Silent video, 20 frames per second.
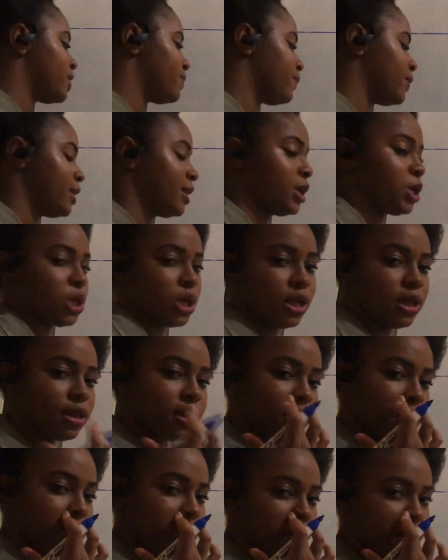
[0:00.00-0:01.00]
position,
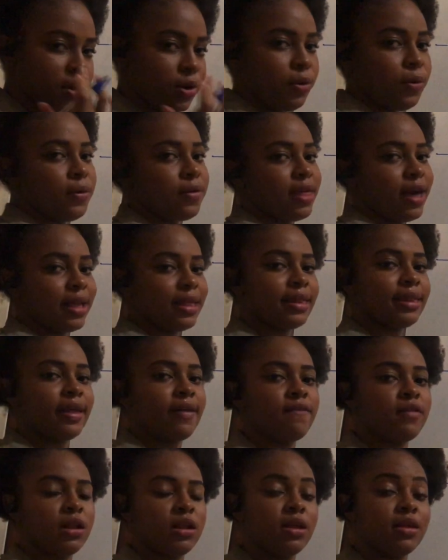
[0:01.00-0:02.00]
so we know that
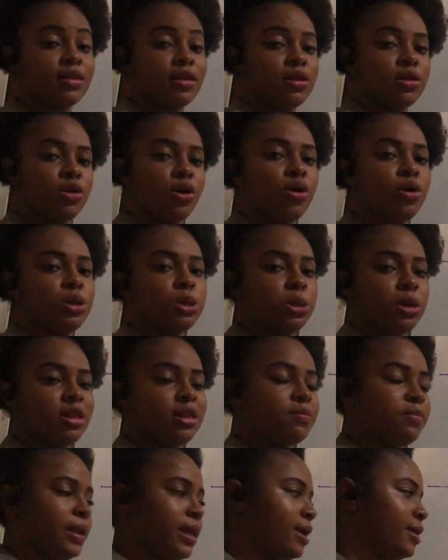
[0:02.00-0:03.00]
7 is in the hundreds
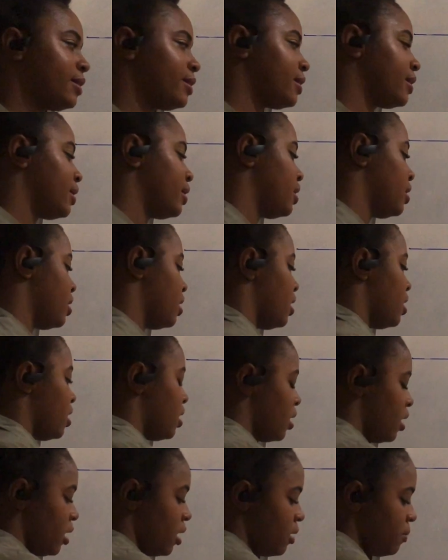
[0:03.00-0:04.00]
place.
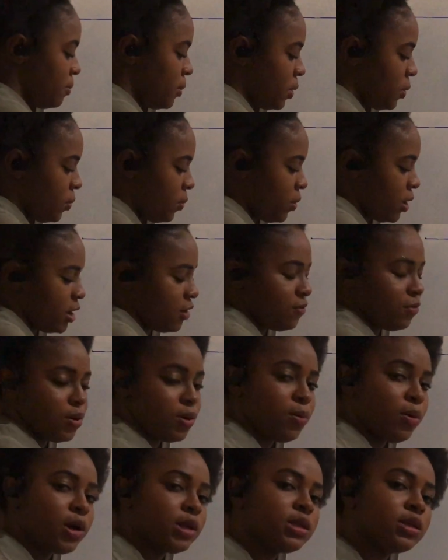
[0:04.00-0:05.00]
But what if we
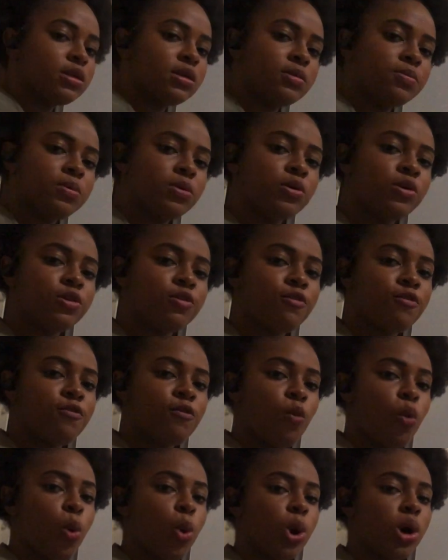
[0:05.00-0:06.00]
wanted to put the
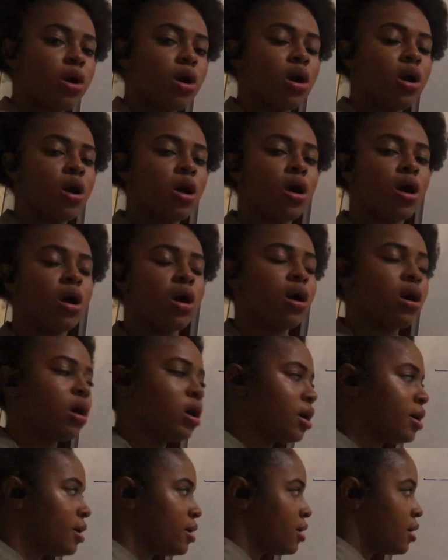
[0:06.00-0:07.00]
4
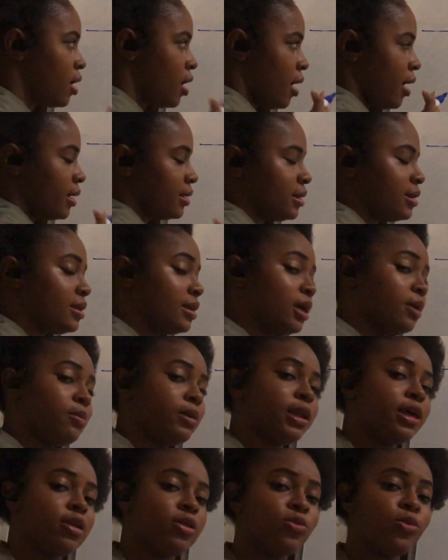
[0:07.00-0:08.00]
on the table
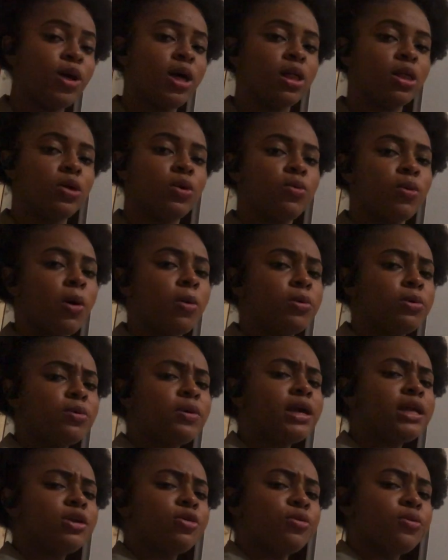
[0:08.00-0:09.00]
as well? What would we
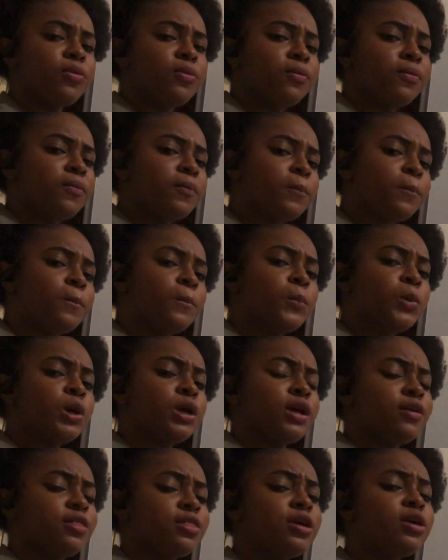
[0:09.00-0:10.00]
do? What do
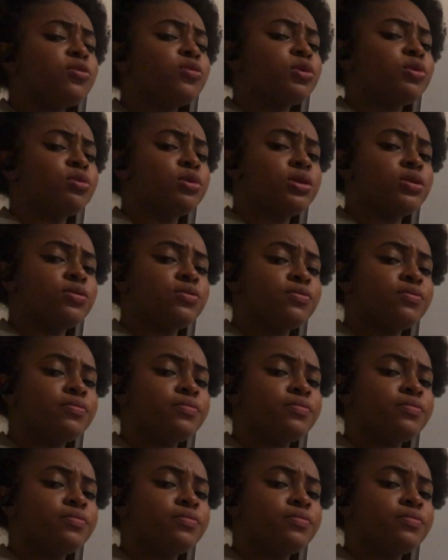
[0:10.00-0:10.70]
you think we would do?